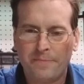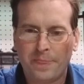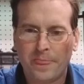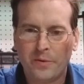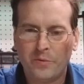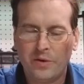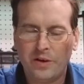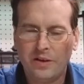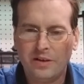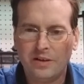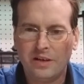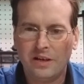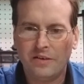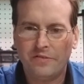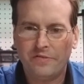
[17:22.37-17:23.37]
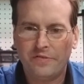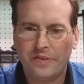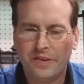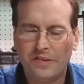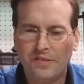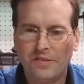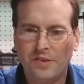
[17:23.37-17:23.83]
Well, if
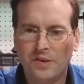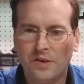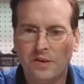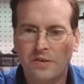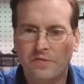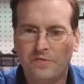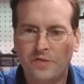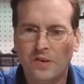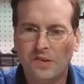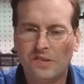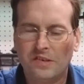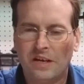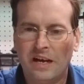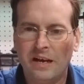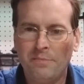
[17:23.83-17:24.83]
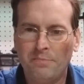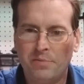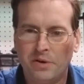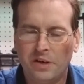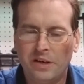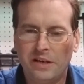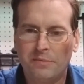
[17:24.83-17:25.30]
this is your first time
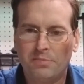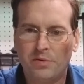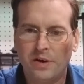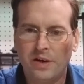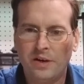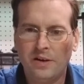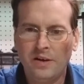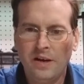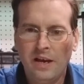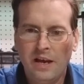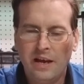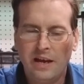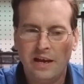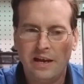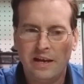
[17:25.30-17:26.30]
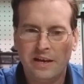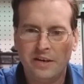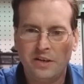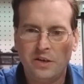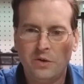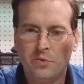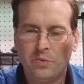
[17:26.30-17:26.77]
building a printer and
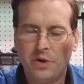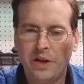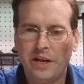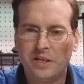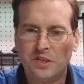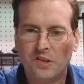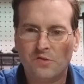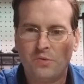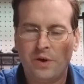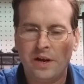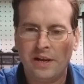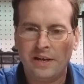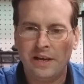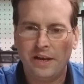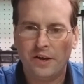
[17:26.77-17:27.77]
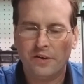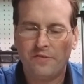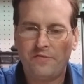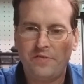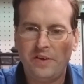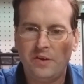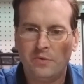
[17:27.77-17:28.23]
you really just want to get your
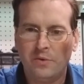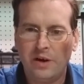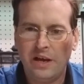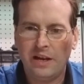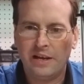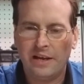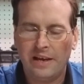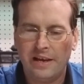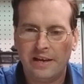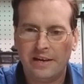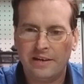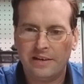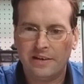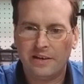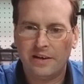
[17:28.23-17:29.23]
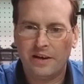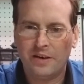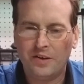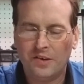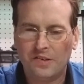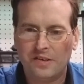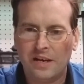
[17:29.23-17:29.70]
feet wet and
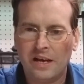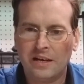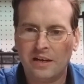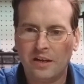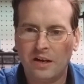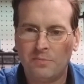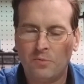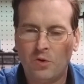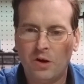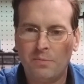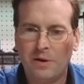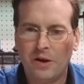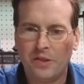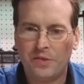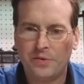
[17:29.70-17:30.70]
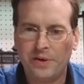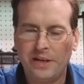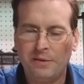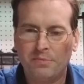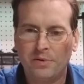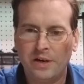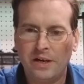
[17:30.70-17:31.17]
understand a little more about
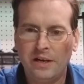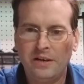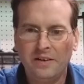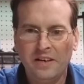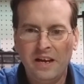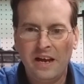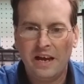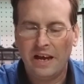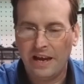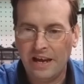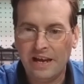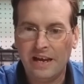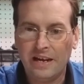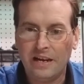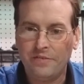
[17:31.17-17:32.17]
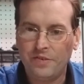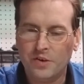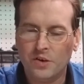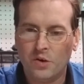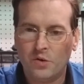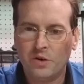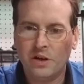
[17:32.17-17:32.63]
3D printing, and if
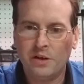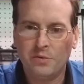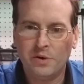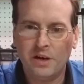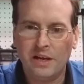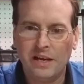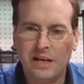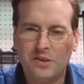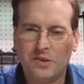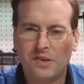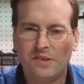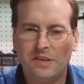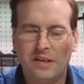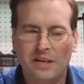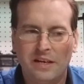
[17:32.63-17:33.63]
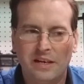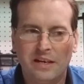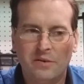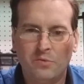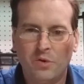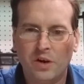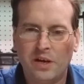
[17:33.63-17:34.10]
you're only really interested
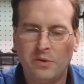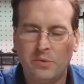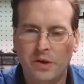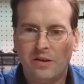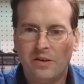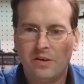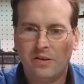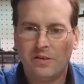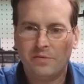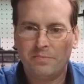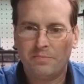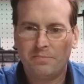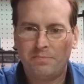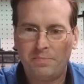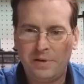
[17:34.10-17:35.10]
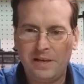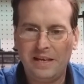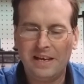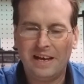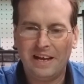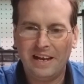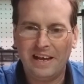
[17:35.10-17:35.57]
in working with
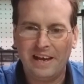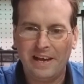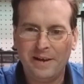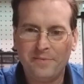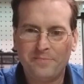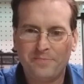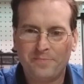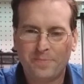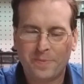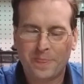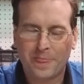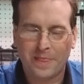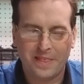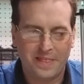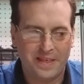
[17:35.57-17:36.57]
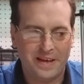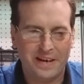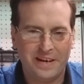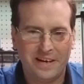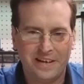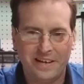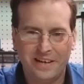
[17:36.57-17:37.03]
PLA, then